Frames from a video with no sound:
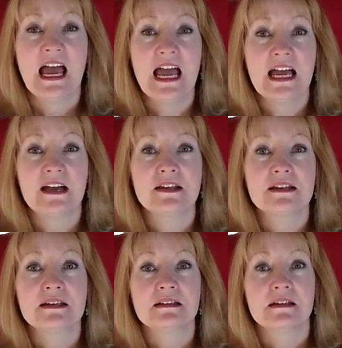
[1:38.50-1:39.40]

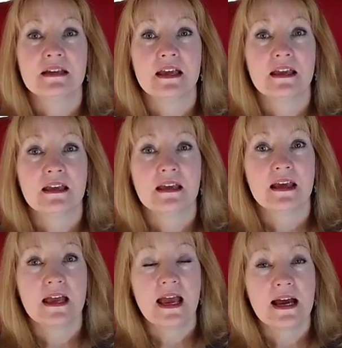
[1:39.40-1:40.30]
And
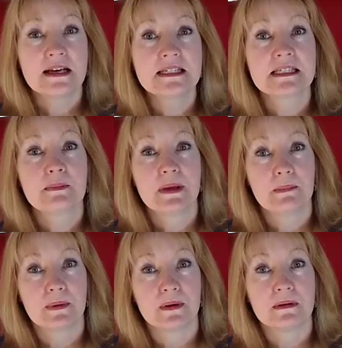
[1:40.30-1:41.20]
ask
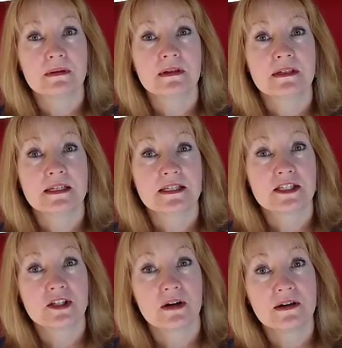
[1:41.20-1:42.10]
people to
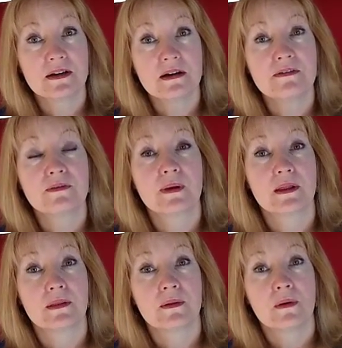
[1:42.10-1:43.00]
start off
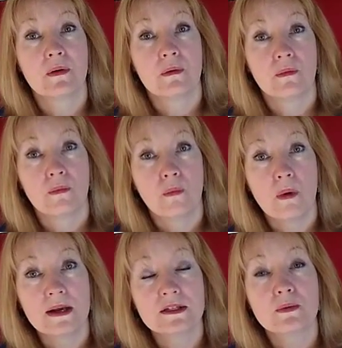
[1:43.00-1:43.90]
with
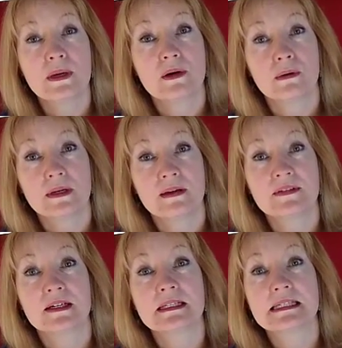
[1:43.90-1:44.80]
what we could have
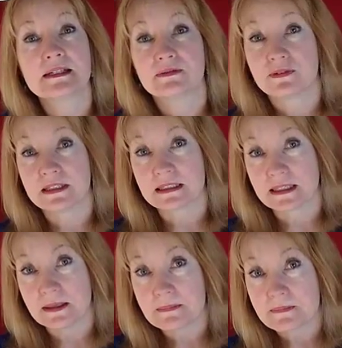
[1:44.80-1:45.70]
done
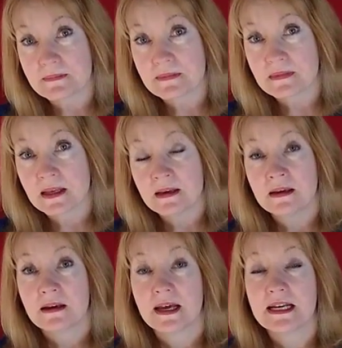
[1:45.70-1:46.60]
differently.
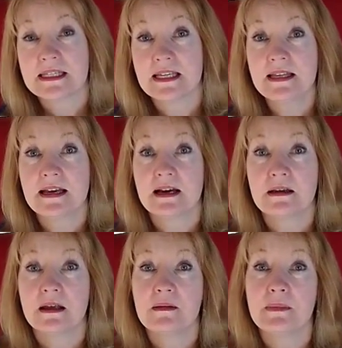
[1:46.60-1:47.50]
And I say
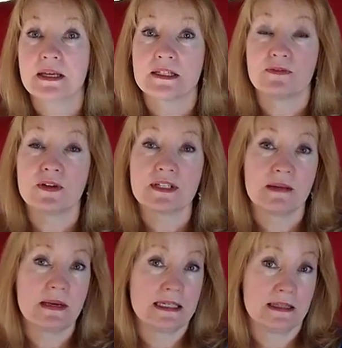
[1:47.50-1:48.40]
that because the first
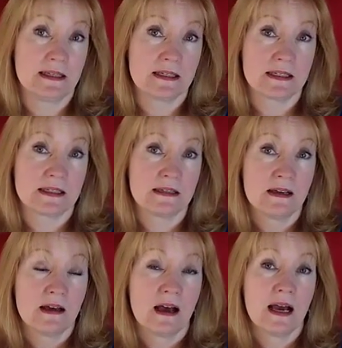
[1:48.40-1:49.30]
time I did this,
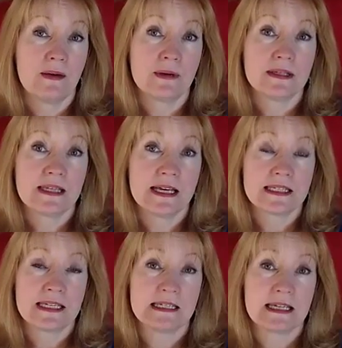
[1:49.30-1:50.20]
I was
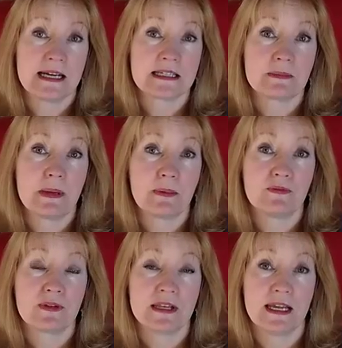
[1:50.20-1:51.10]
hesitant to ask people
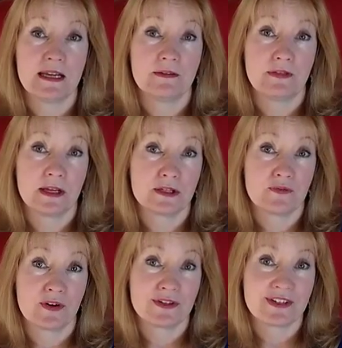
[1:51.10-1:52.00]
for the negative things
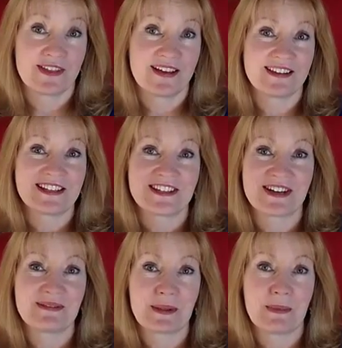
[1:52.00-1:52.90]
first. I thought, let's
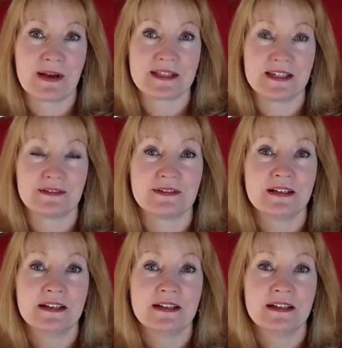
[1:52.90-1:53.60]
start with a positive.